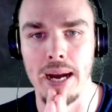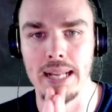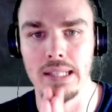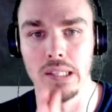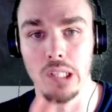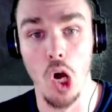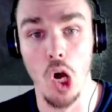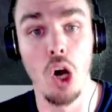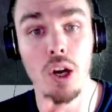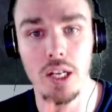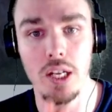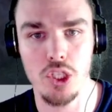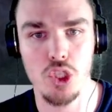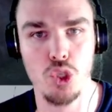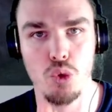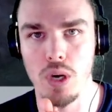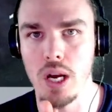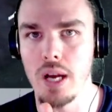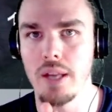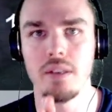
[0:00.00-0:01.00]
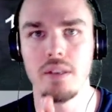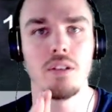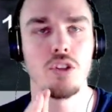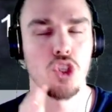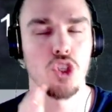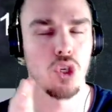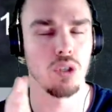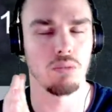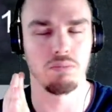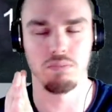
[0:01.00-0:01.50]
longest run
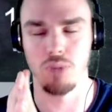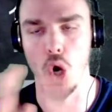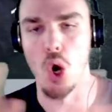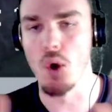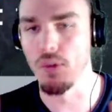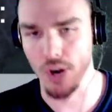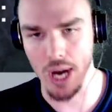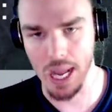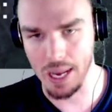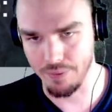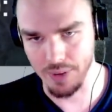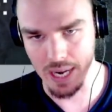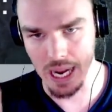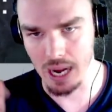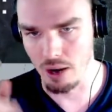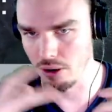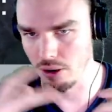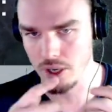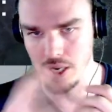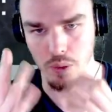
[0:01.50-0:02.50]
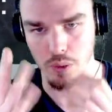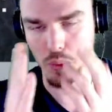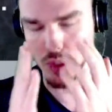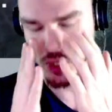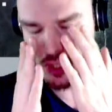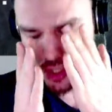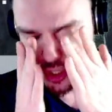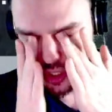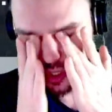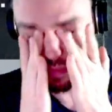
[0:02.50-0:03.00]
took over half an hour. It was
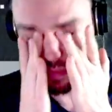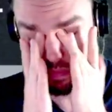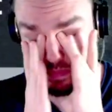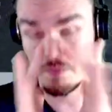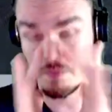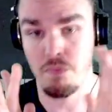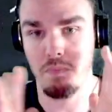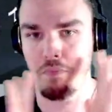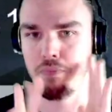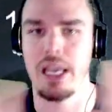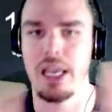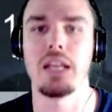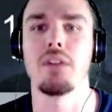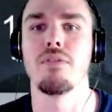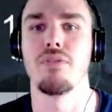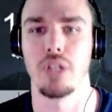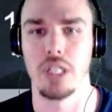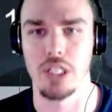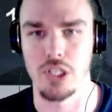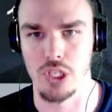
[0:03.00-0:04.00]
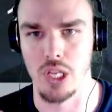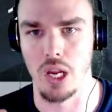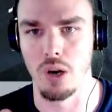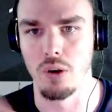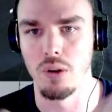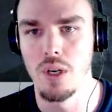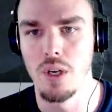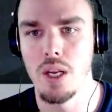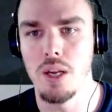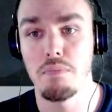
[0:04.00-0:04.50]
just painfully slow.
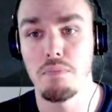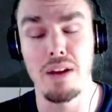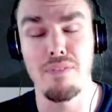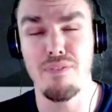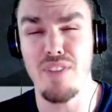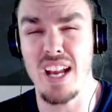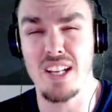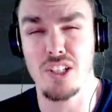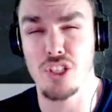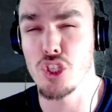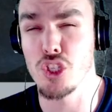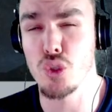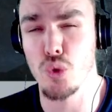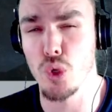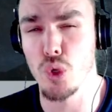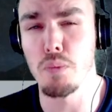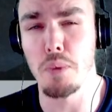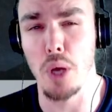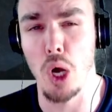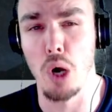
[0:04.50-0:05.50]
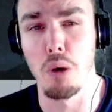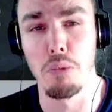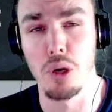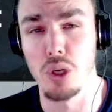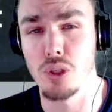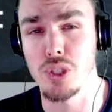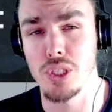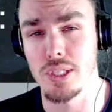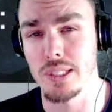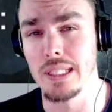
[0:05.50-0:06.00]
My fastest group
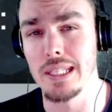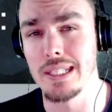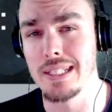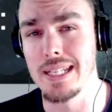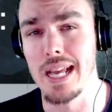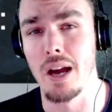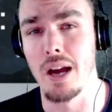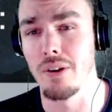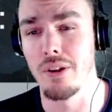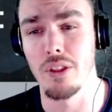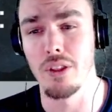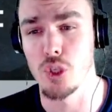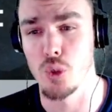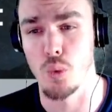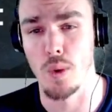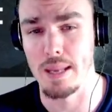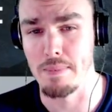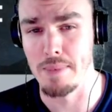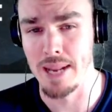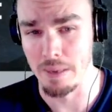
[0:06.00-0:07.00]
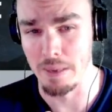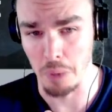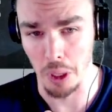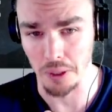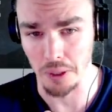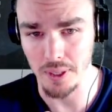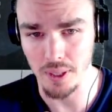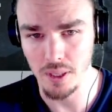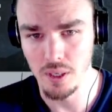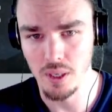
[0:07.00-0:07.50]
almost slid down to the 20-minute
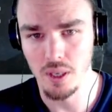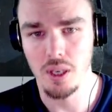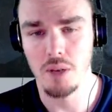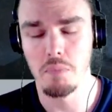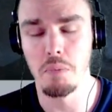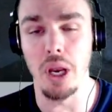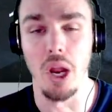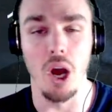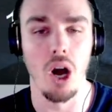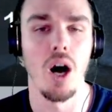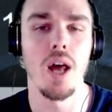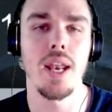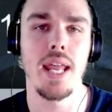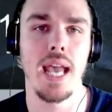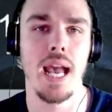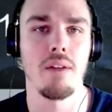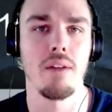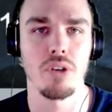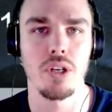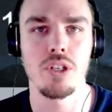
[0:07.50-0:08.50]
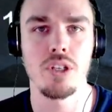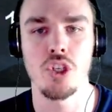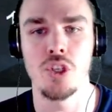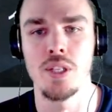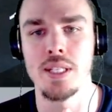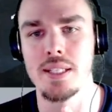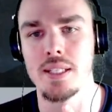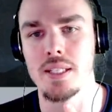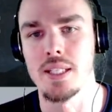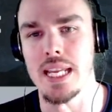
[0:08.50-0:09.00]
mark. But on average,
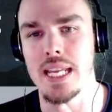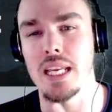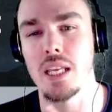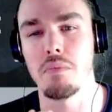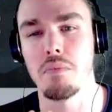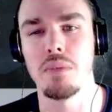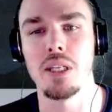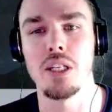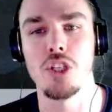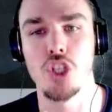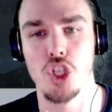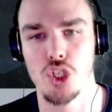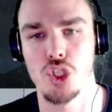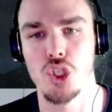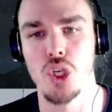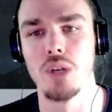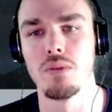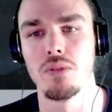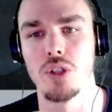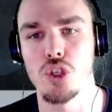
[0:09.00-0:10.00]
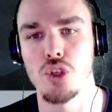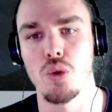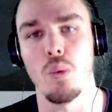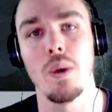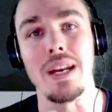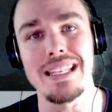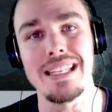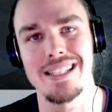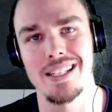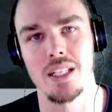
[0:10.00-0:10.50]
this is taking me just over
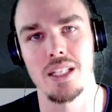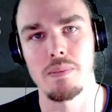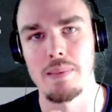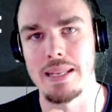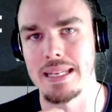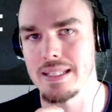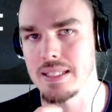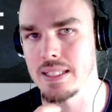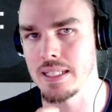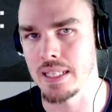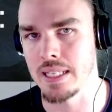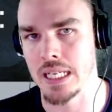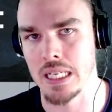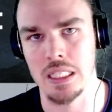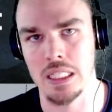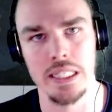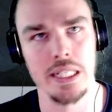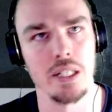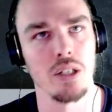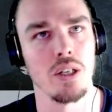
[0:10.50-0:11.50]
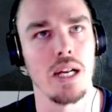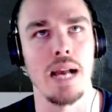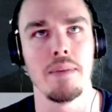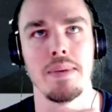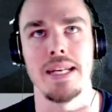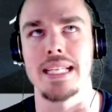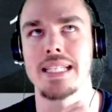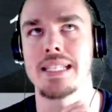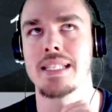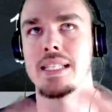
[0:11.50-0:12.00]
26 minutes to get it clear. I'm an
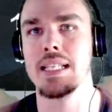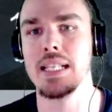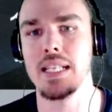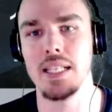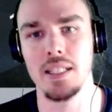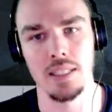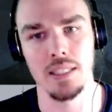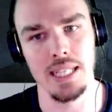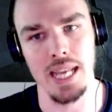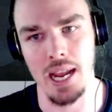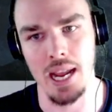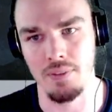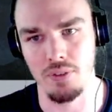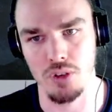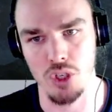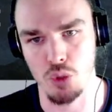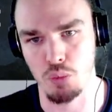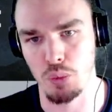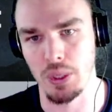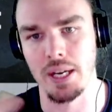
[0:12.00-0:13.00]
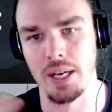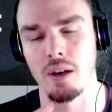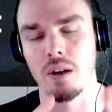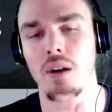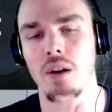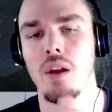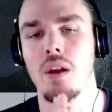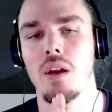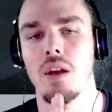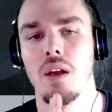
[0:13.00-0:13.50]
exceedingly average player,
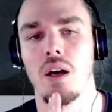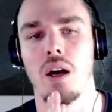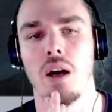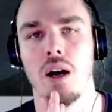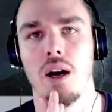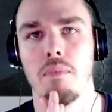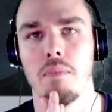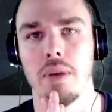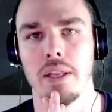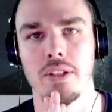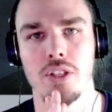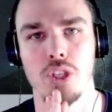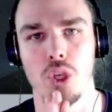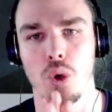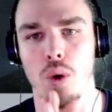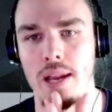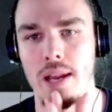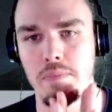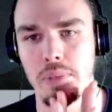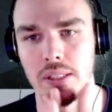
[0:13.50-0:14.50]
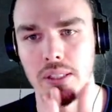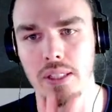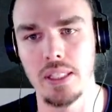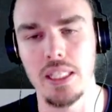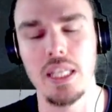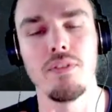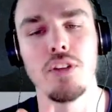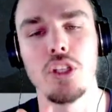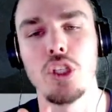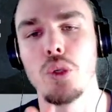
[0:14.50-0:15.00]
and so I
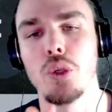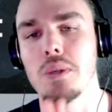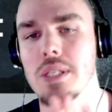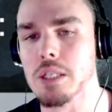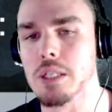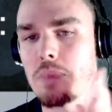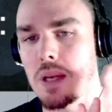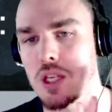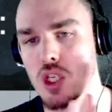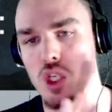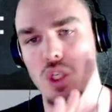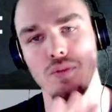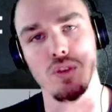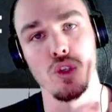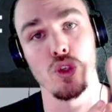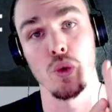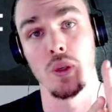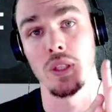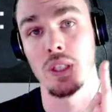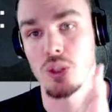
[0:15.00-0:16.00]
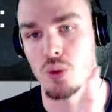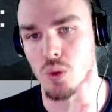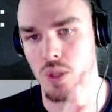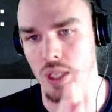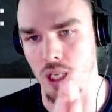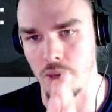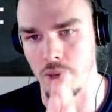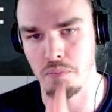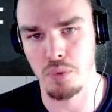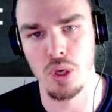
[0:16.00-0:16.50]
believe in you, especially if you're doing this with
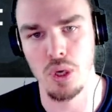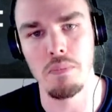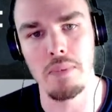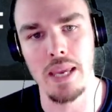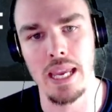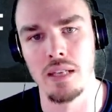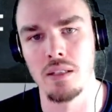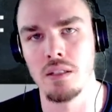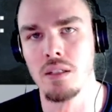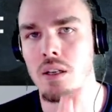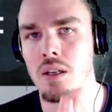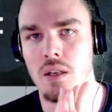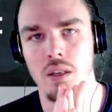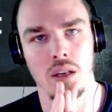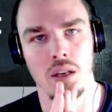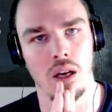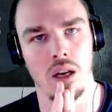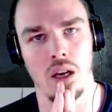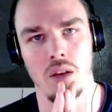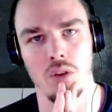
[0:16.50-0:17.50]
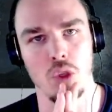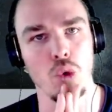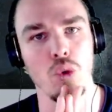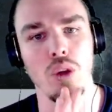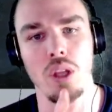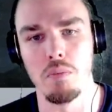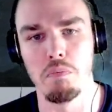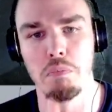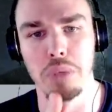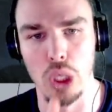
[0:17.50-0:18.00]
like a pre-made, you
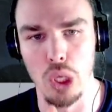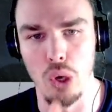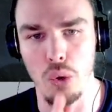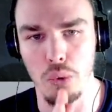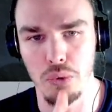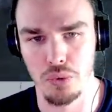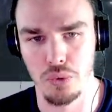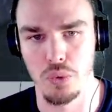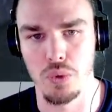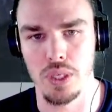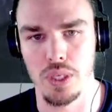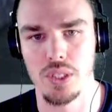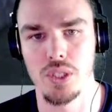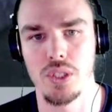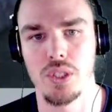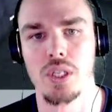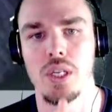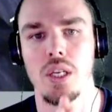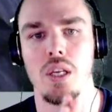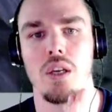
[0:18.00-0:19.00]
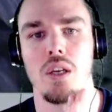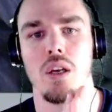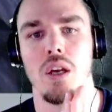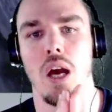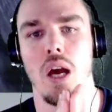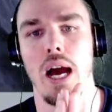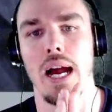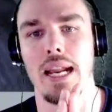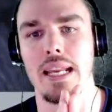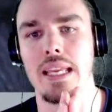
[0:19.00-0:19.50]
can blow through this.
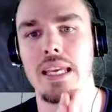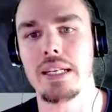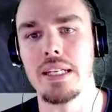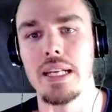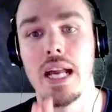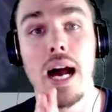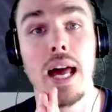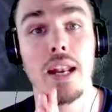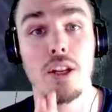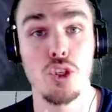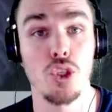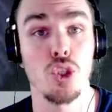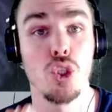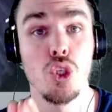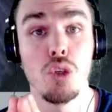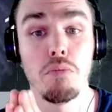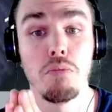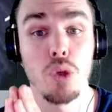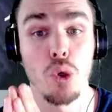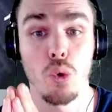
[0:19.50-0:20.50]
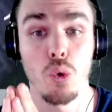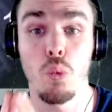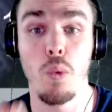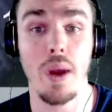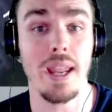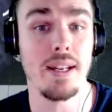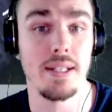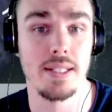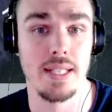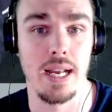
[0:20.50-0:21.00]
I cannot assume your
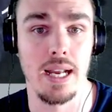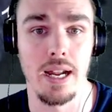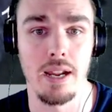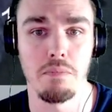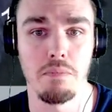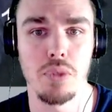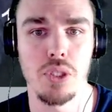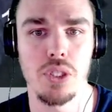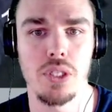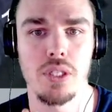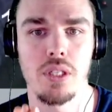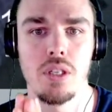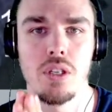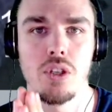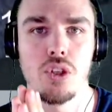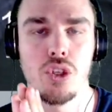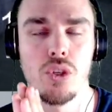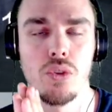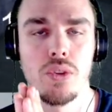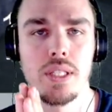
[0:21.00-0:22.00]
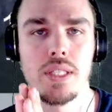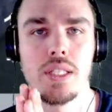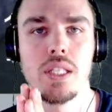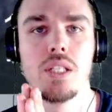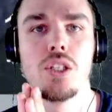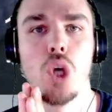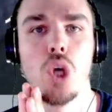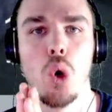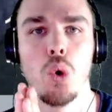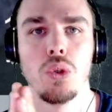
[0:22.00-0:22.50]
wait times, so this
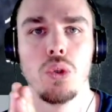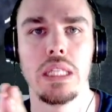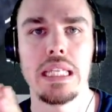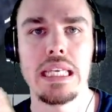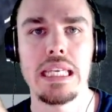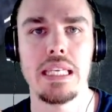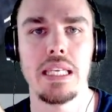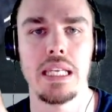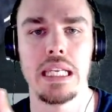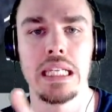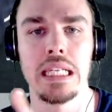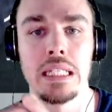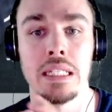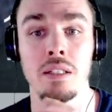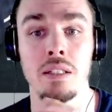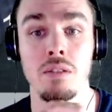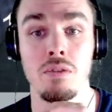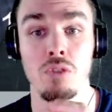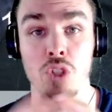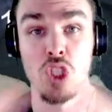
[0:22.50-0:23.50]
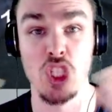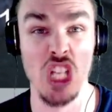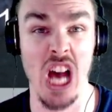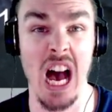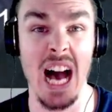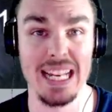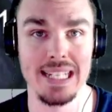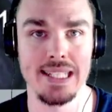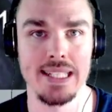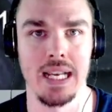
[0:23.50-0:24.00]
is only in
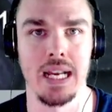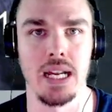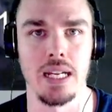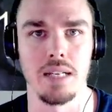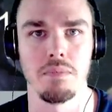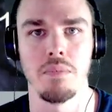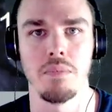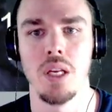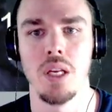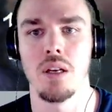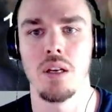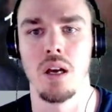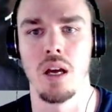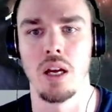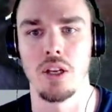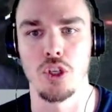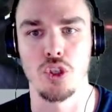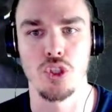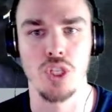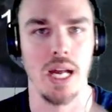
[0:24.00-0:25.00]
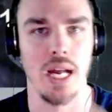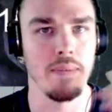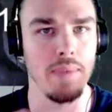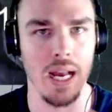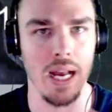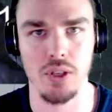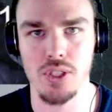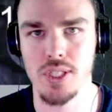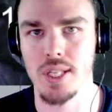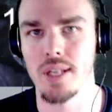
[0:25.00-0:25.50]
ZOT time. Your time
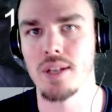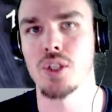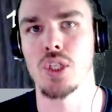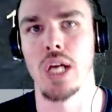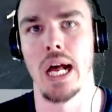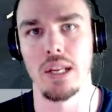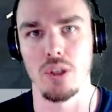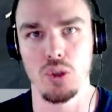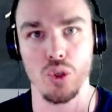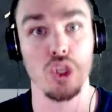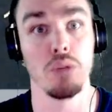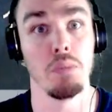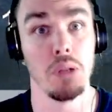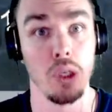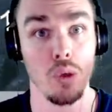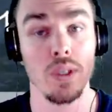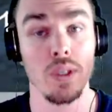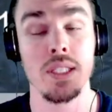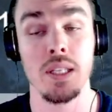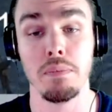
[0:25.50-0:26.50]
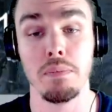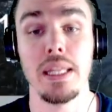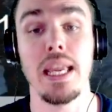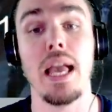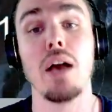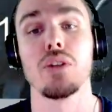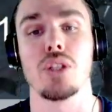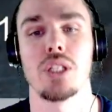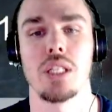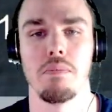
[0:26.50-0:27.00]
outside of ZOT, you should be doing something
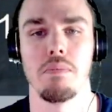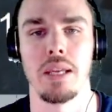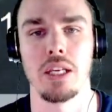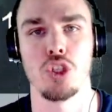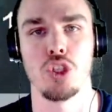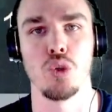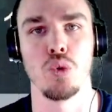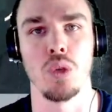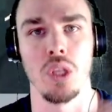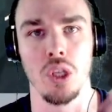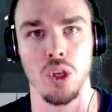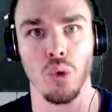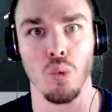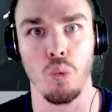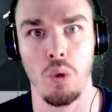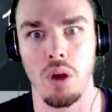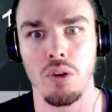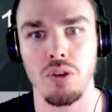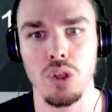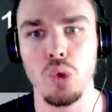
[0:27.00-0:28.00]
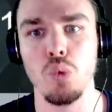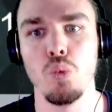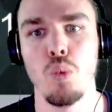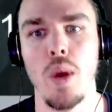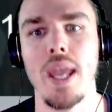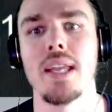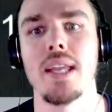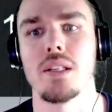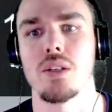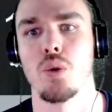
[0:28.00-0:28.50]
else that makes you gil while you
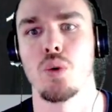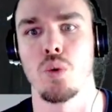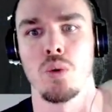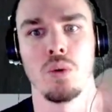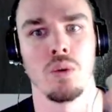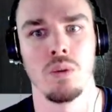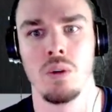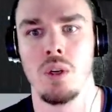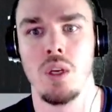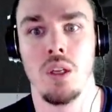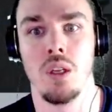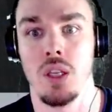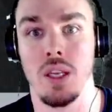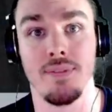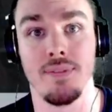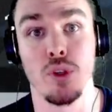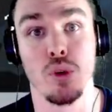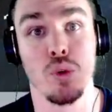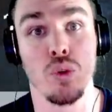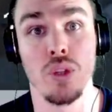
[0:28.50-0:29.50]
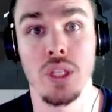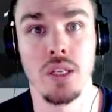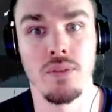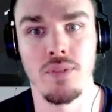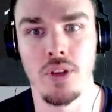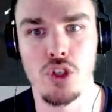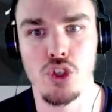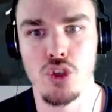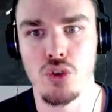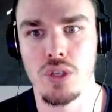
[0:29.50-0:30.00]
wait. Or if you're the
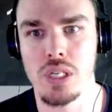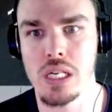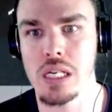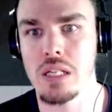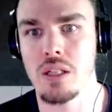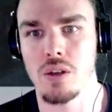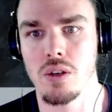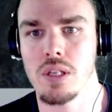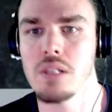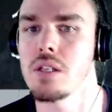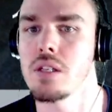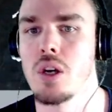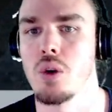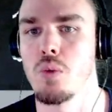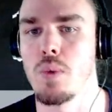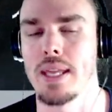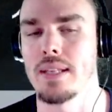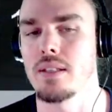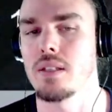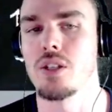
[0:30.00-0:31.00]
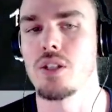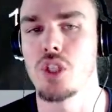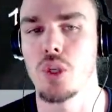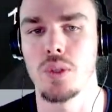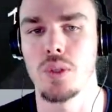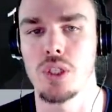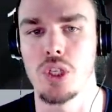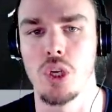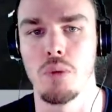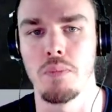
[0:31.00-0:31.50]
adventurer in need, there is no wait, and so
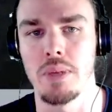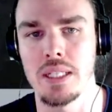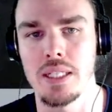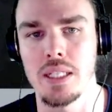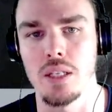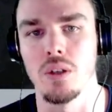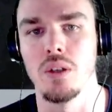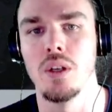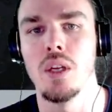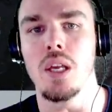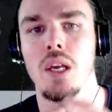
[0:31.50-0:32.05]
it's no big deal.